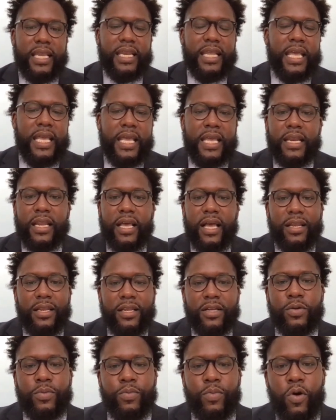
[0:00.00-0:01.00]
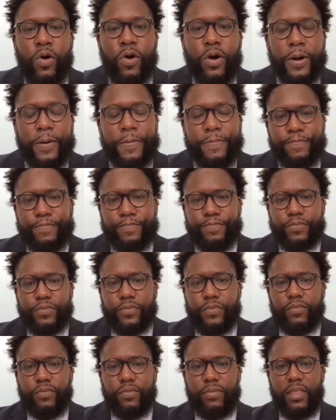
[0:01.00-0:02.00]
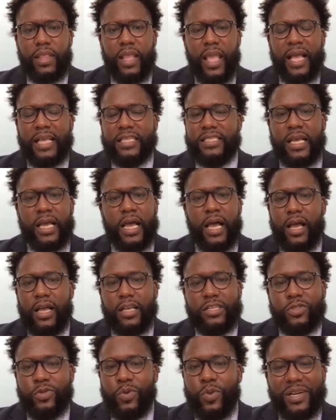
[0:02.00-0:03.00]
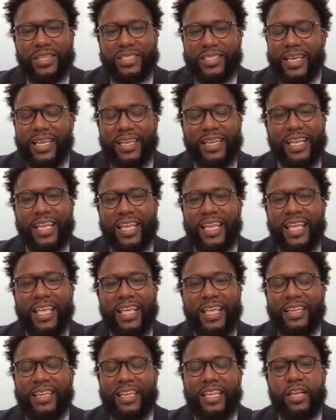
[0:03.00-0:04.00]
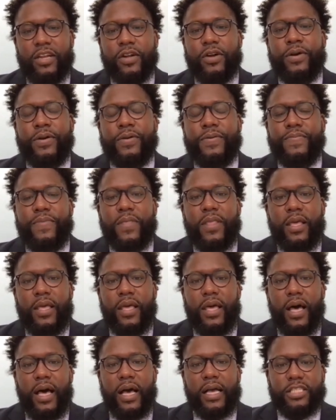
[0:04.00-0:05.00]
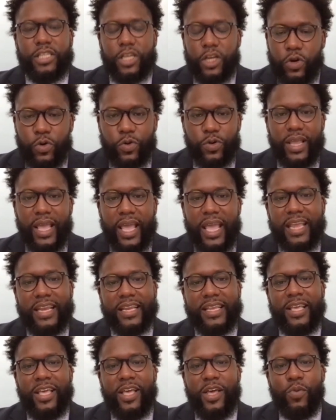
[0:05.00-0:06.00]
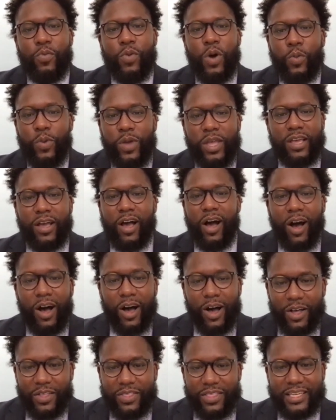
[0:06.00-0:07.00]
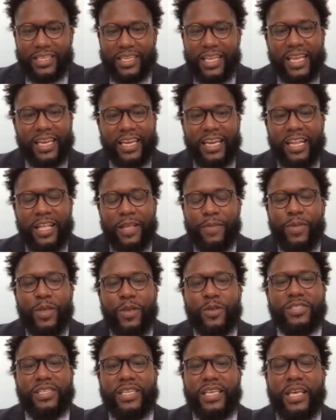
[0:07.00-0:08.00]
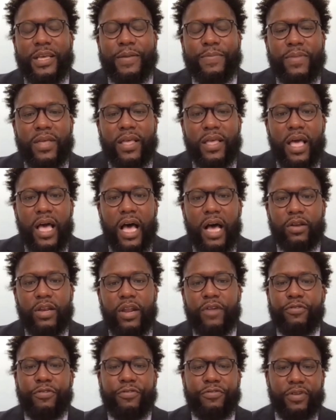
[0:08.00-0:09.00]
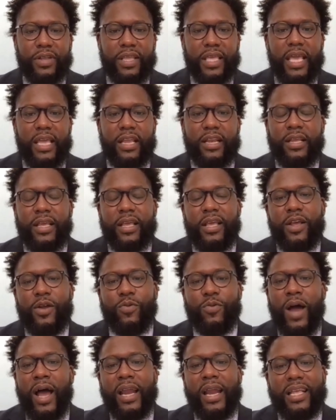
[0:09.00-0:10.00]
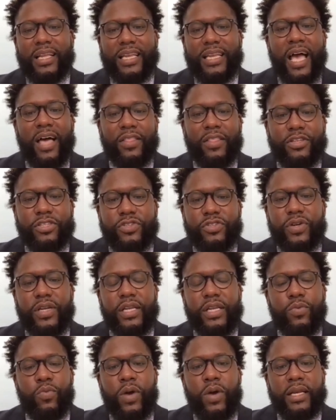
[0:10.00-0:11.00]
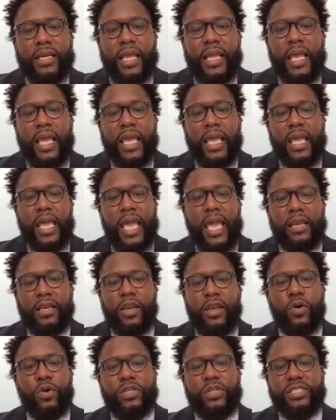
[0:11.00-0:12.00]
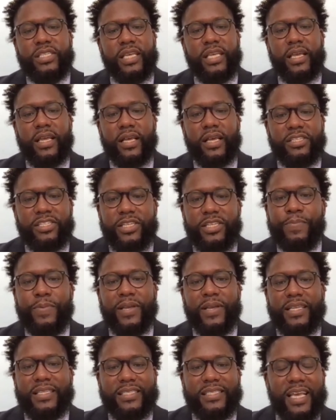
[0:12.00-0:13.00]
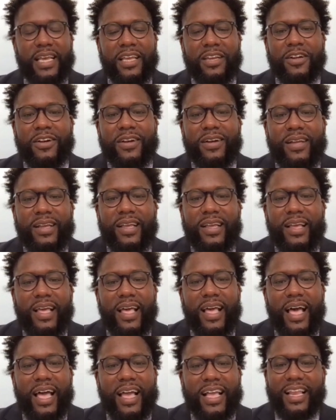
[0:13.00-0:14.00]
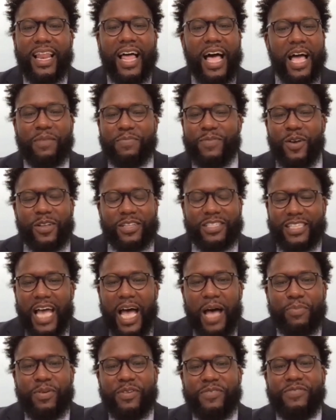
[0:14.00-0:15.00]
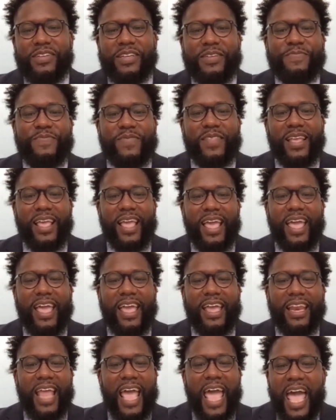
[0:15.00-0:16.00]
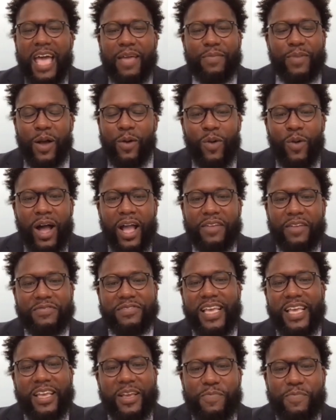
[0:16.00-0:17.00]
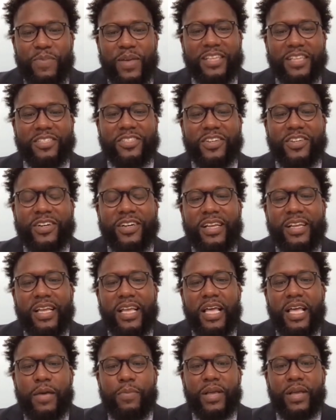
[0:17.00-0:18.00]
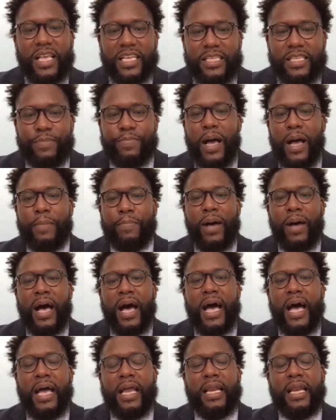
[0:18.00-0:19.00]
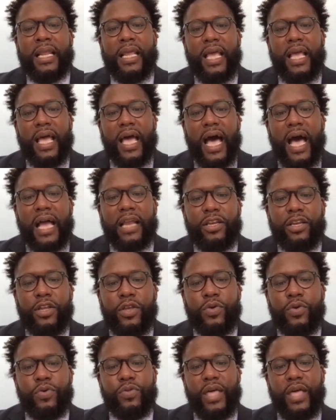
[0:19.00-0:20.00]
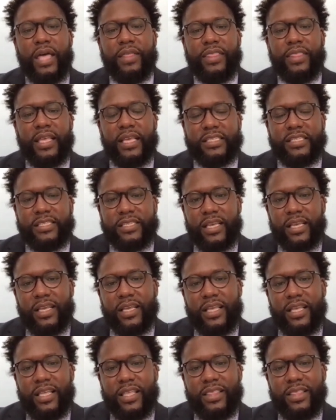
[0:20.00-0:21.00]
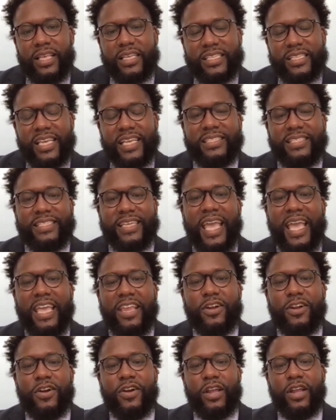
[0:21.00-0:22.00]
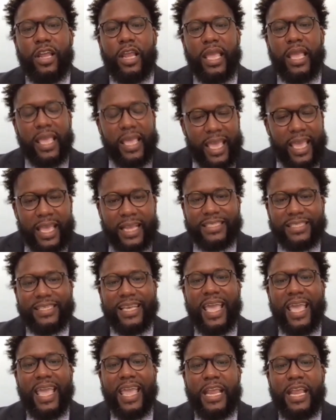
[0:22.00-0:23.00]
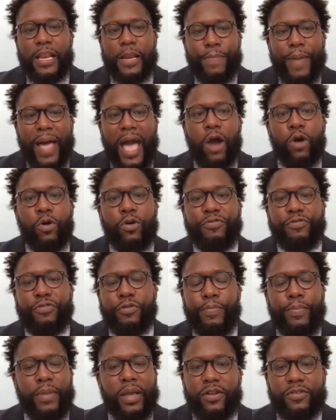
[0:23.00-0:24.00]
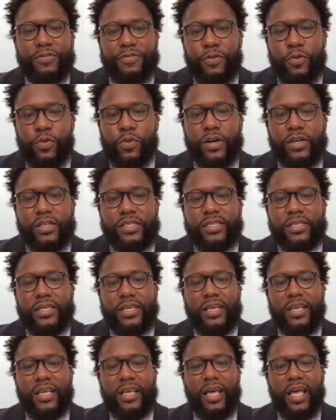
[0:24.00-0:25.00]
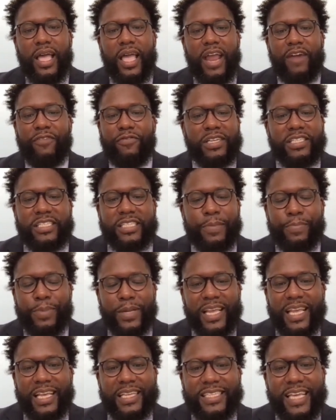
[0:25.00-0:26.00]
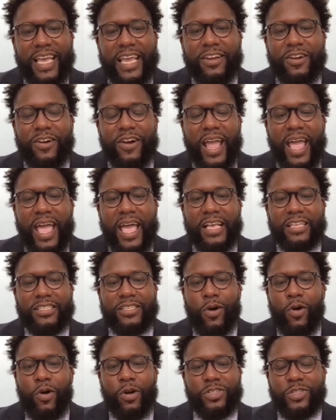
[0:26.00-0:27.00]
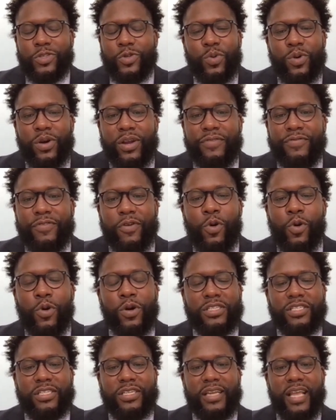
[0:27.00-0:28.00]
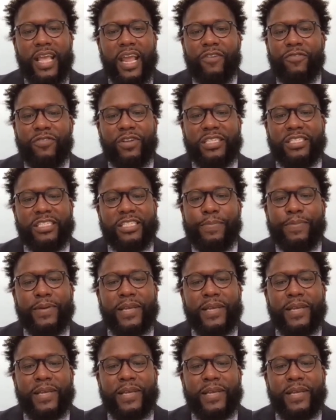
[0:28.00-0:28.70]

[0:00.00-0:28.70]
in a little more as a storytelling leader, to create what we call the Dignity Museum. I'll never forget riding down the street one day and noticing a shipping container. I climbed on top of it and had my wife take a picture, because in my mind, I knew that this container contained powerful metaphors. Every shipping container has a story of origin. Every shipping